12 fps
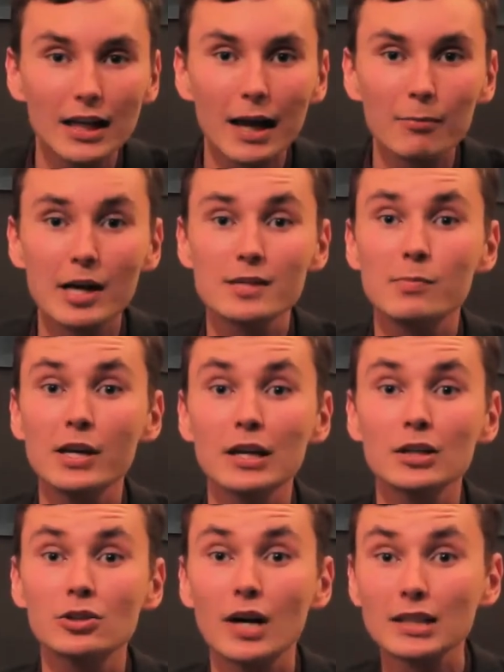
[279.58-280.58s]
game as being
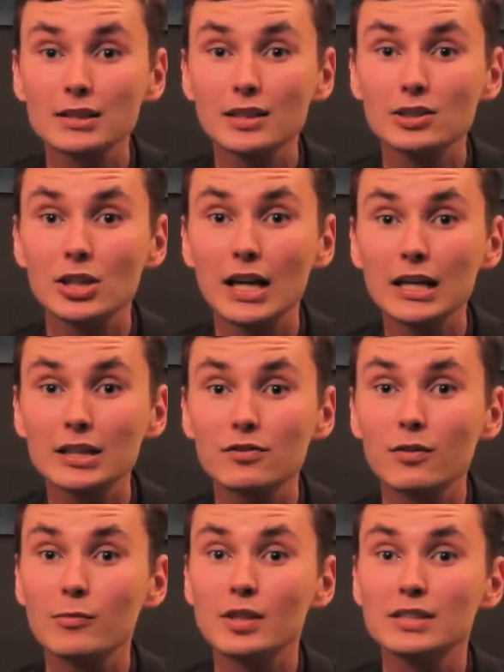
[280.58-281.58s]
a drastic change
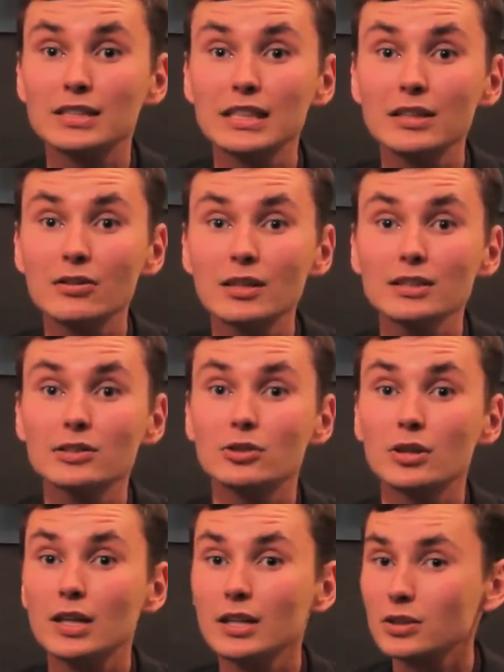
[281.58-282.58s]
from the series'
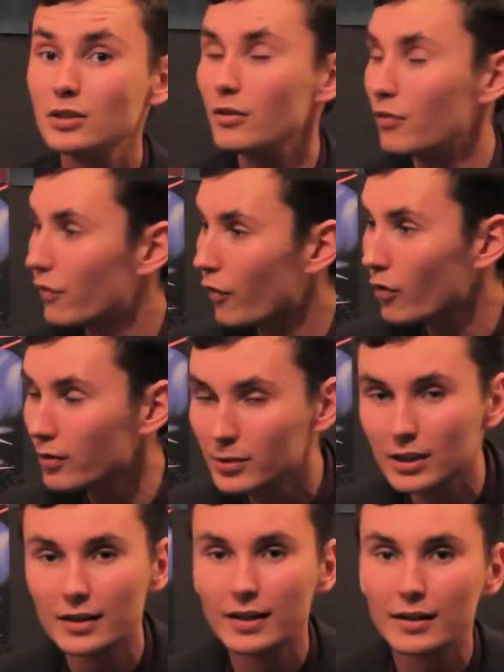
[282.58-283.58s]
traditional
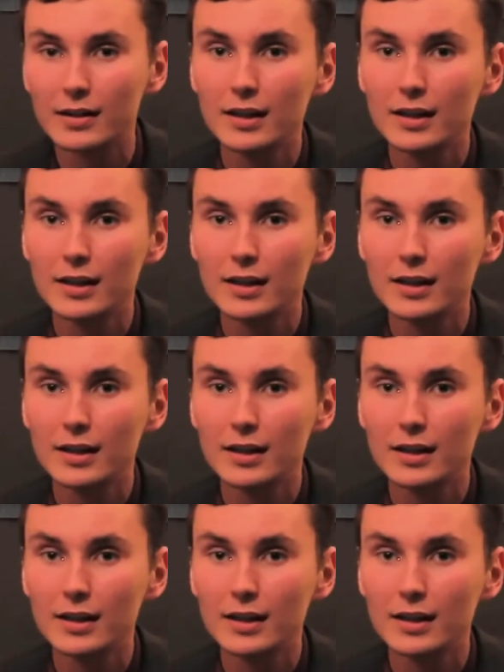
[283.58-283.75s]
formula.